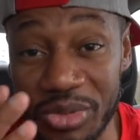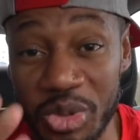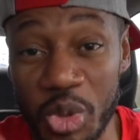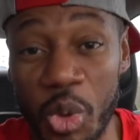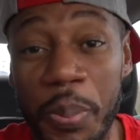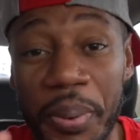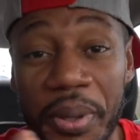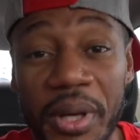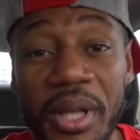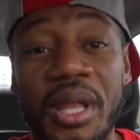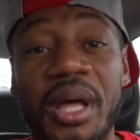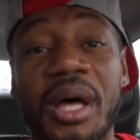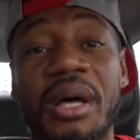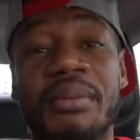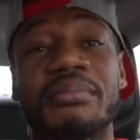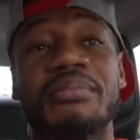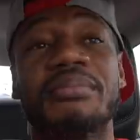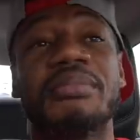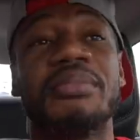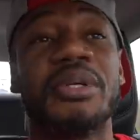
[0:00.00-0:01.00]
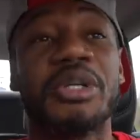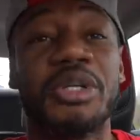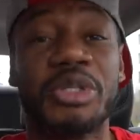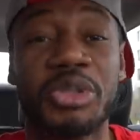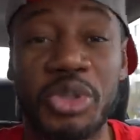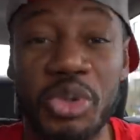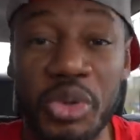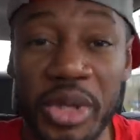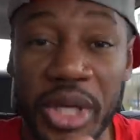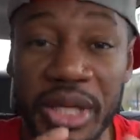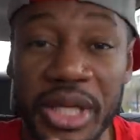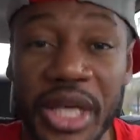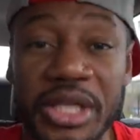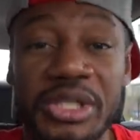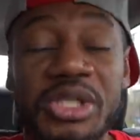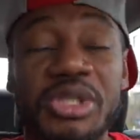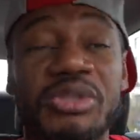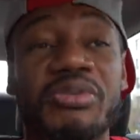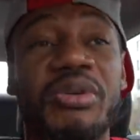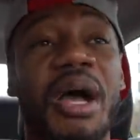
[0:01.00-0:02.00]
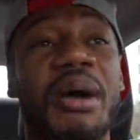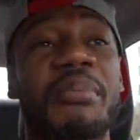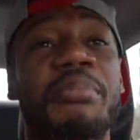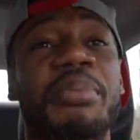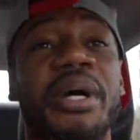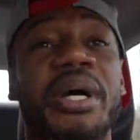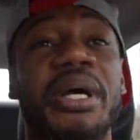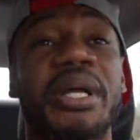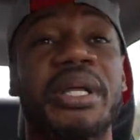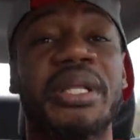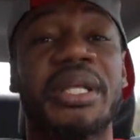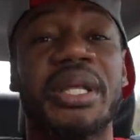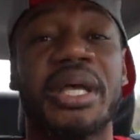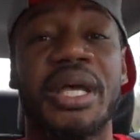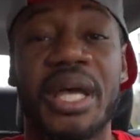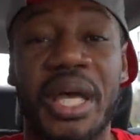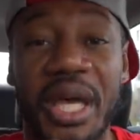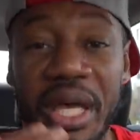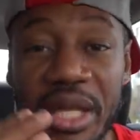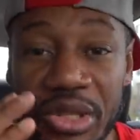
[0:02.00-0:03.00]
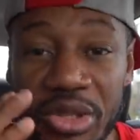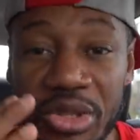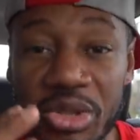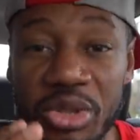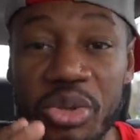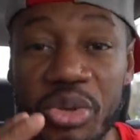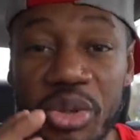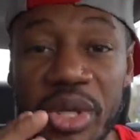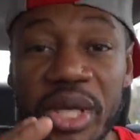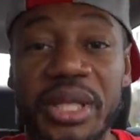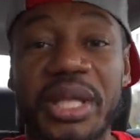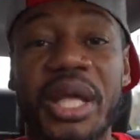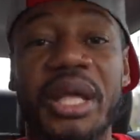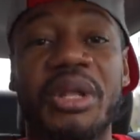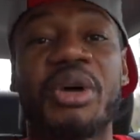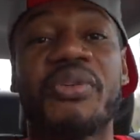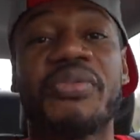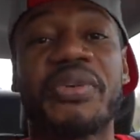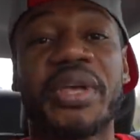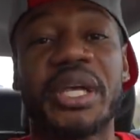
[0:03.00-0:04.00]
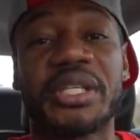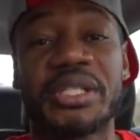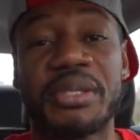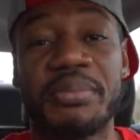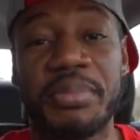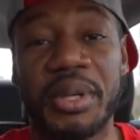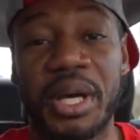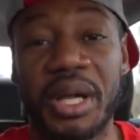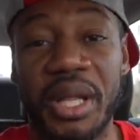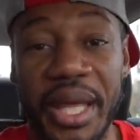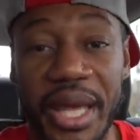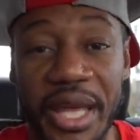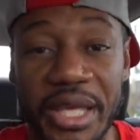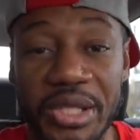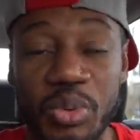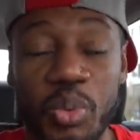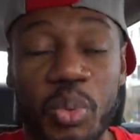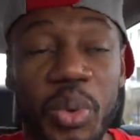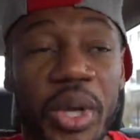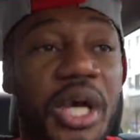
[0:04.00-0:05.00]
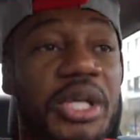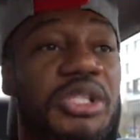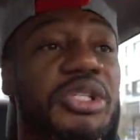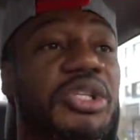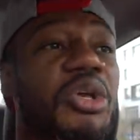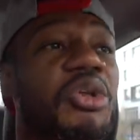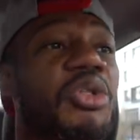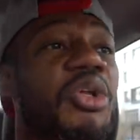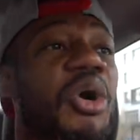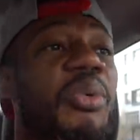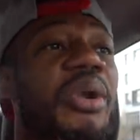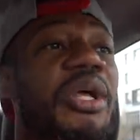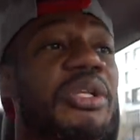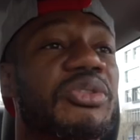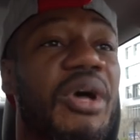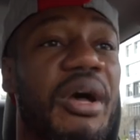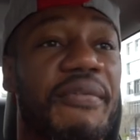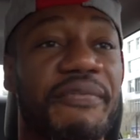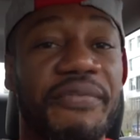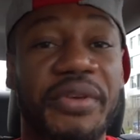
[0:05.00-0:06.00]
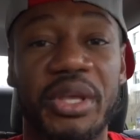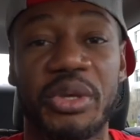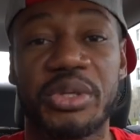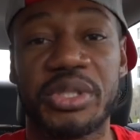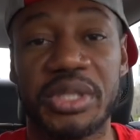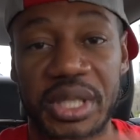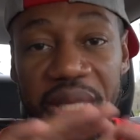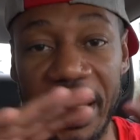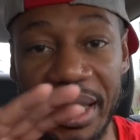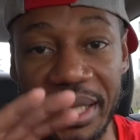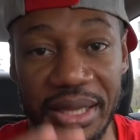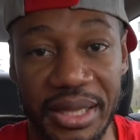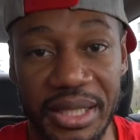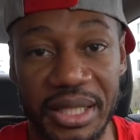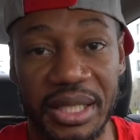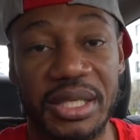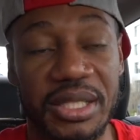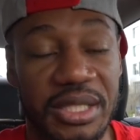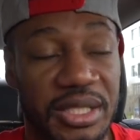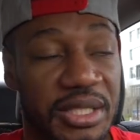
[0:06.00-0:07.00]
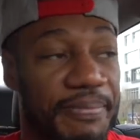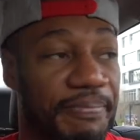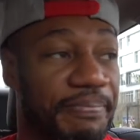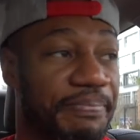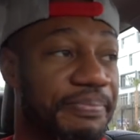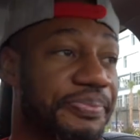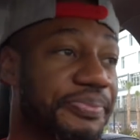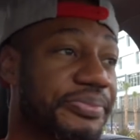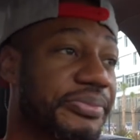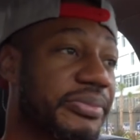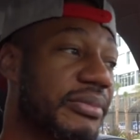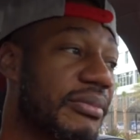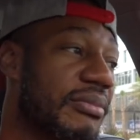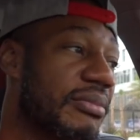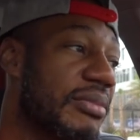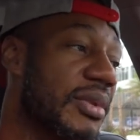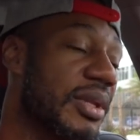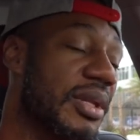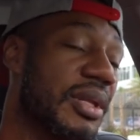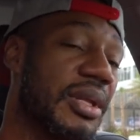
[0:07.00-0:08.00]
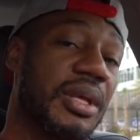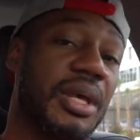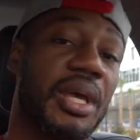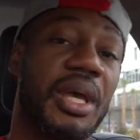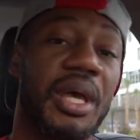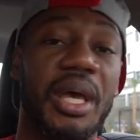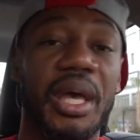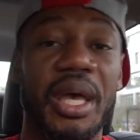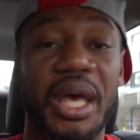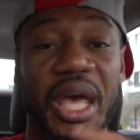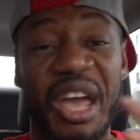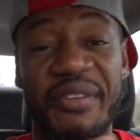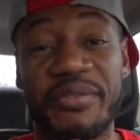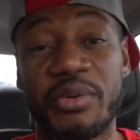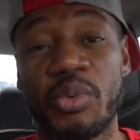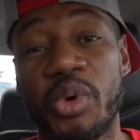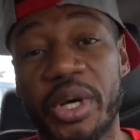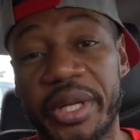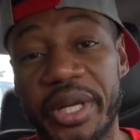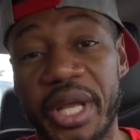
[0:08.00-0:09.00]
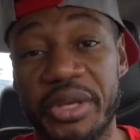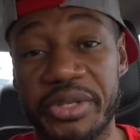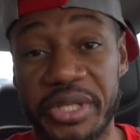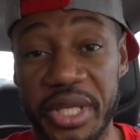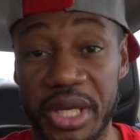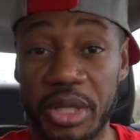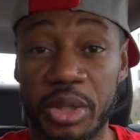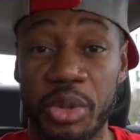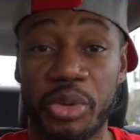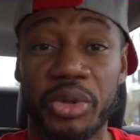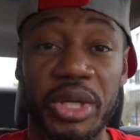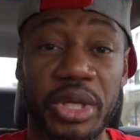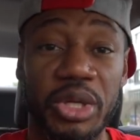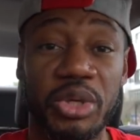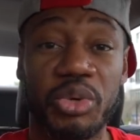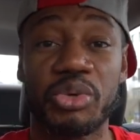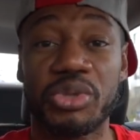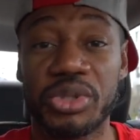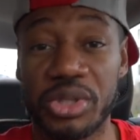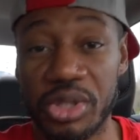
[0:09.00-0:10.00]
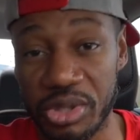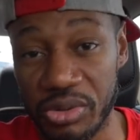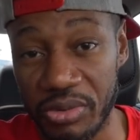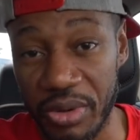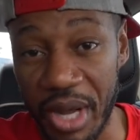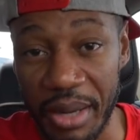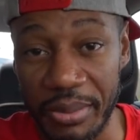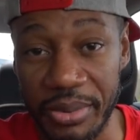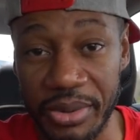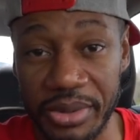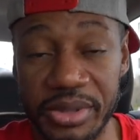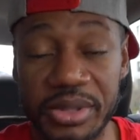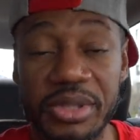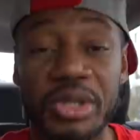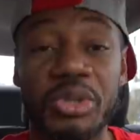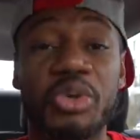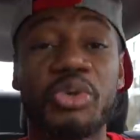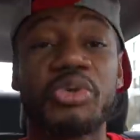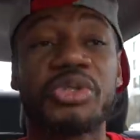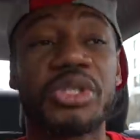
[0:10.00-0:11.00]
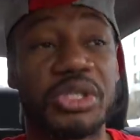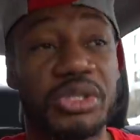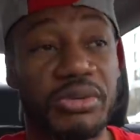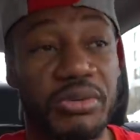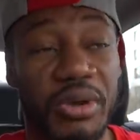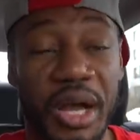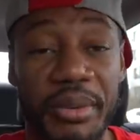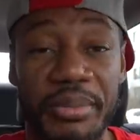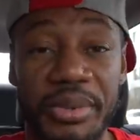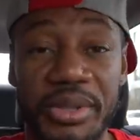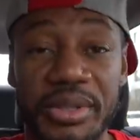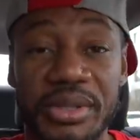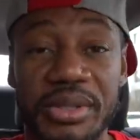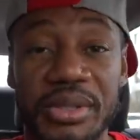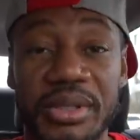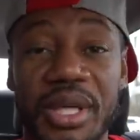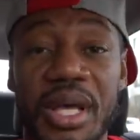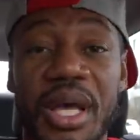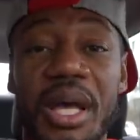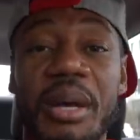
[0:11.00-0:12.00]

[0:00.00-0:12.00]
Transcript: do pull up, do hit that subscribe button, and do hit that notification bell as well so you know when I drop videos like this. Everyone else, including you subscribers, the new subscribers,